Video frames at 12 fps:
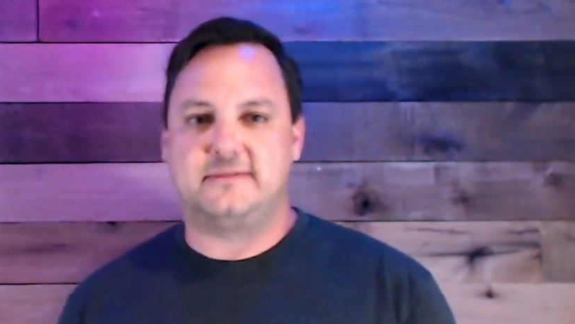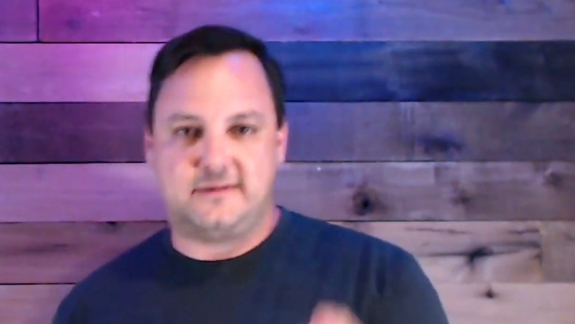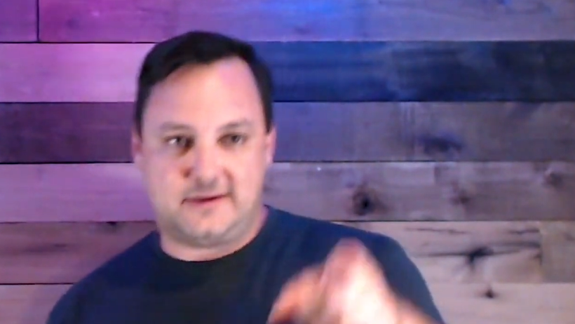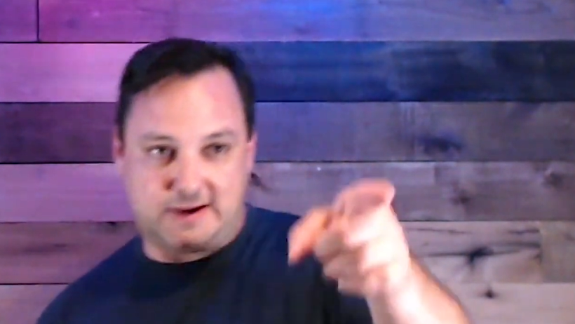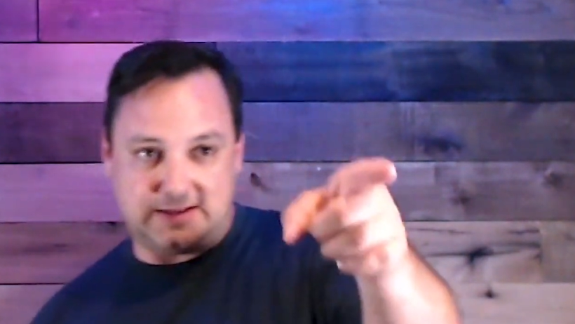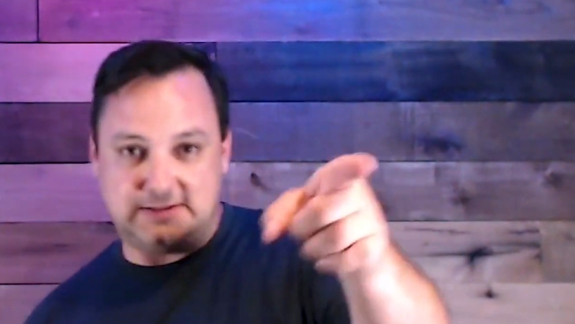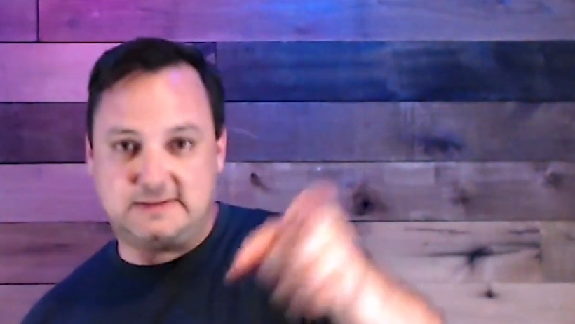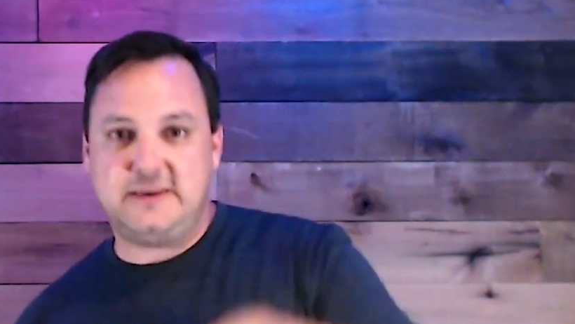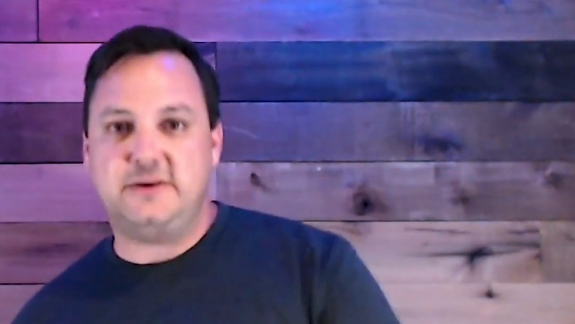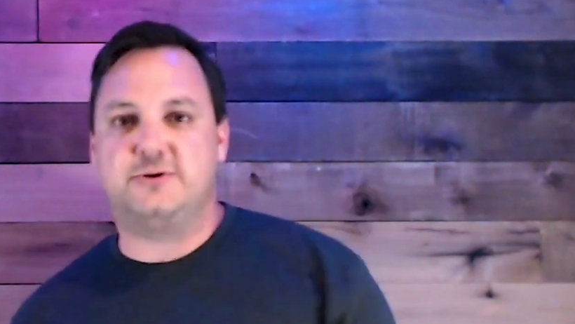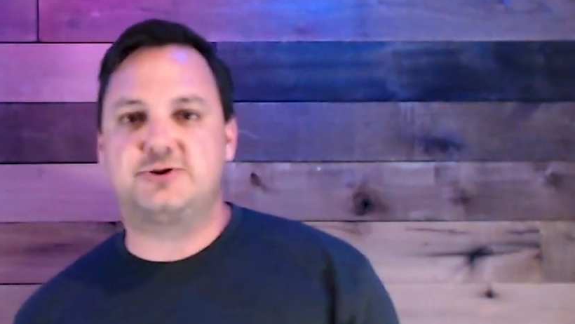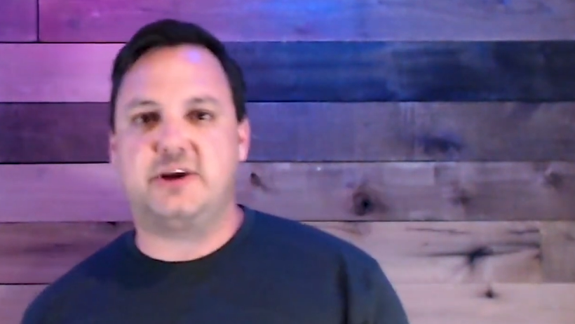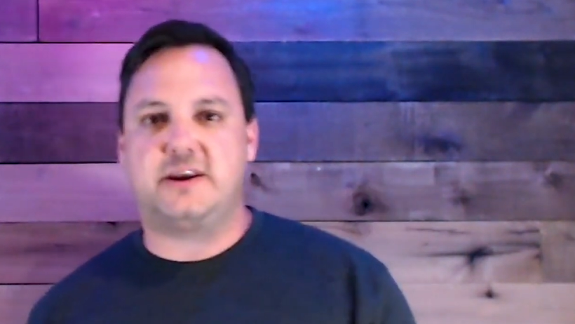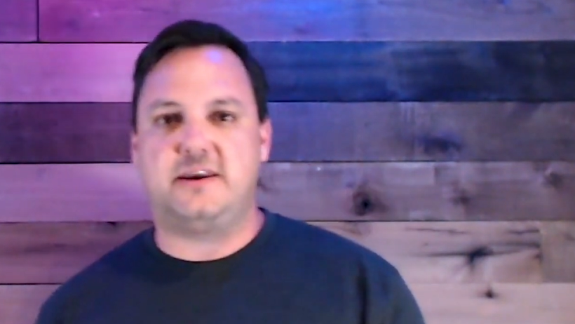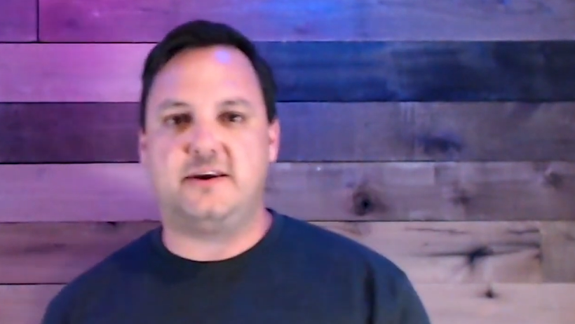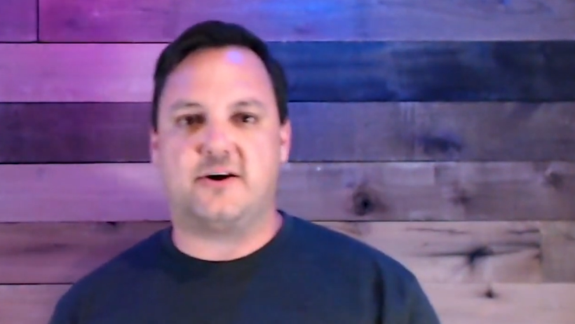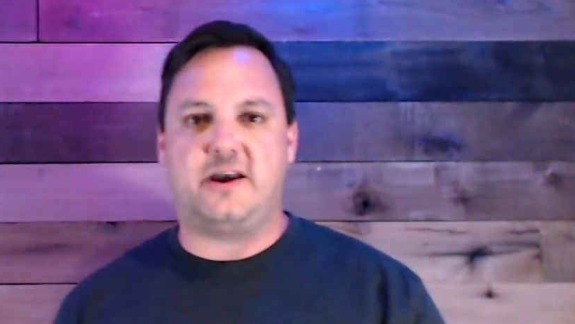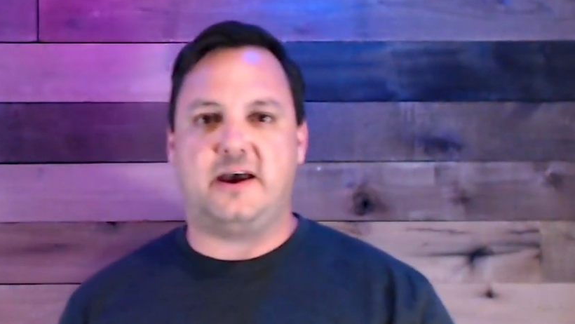I can see you shaking
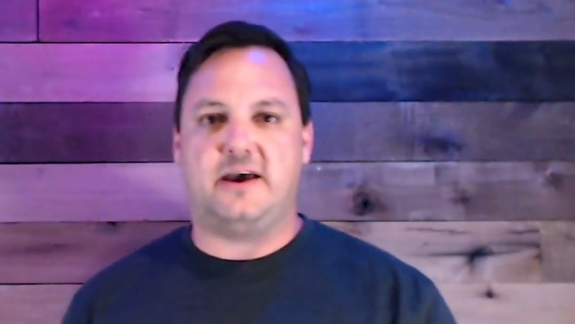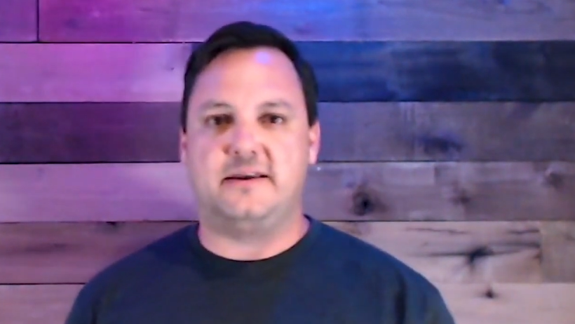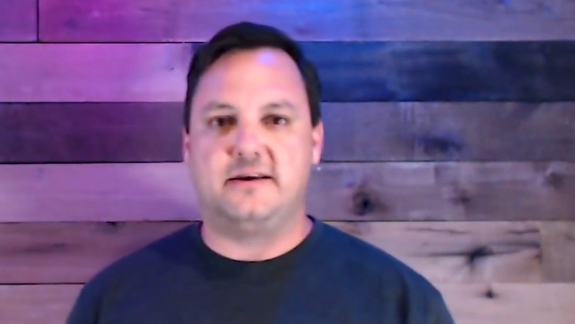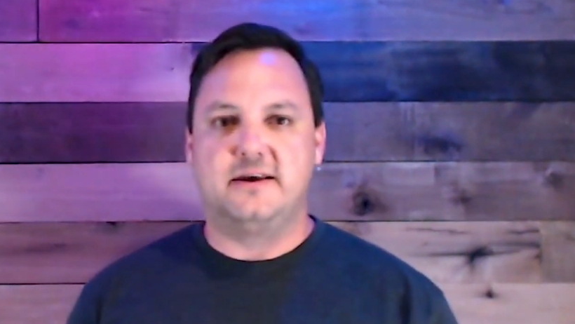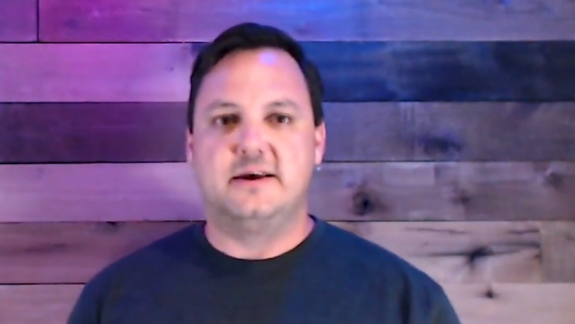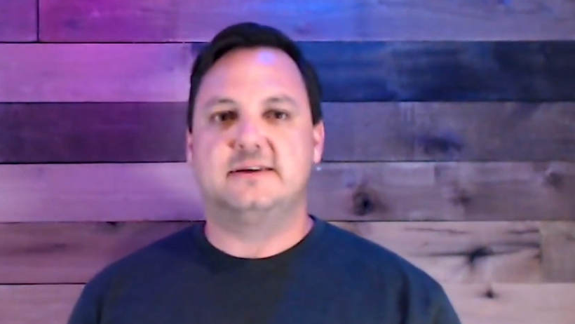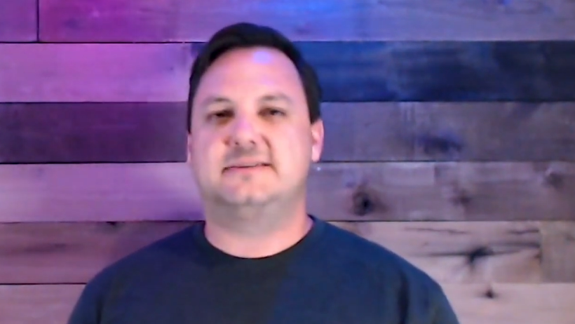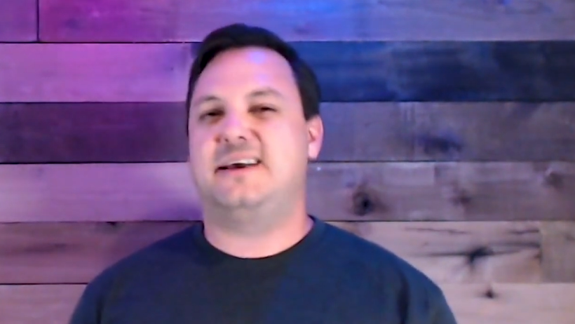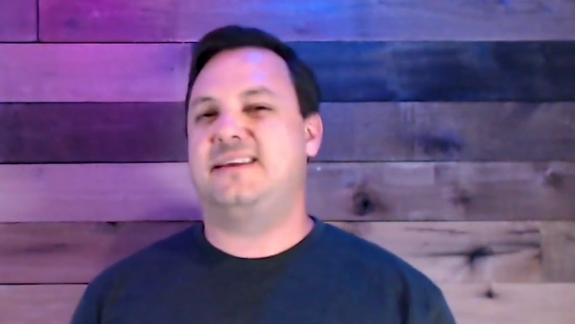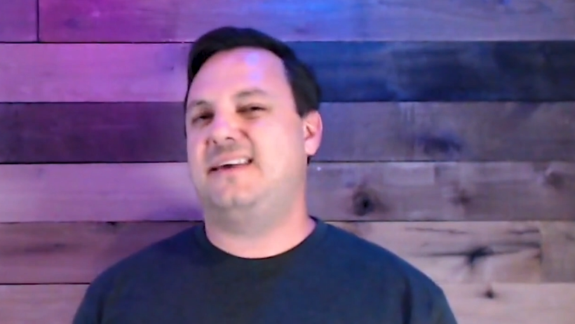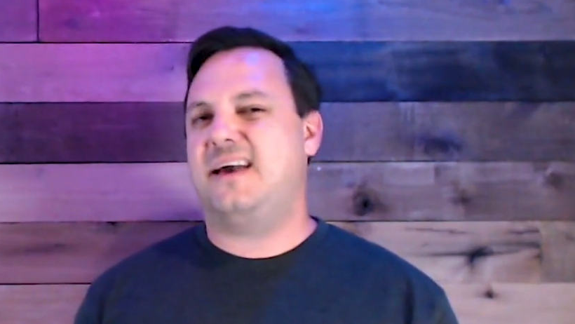your head, saying,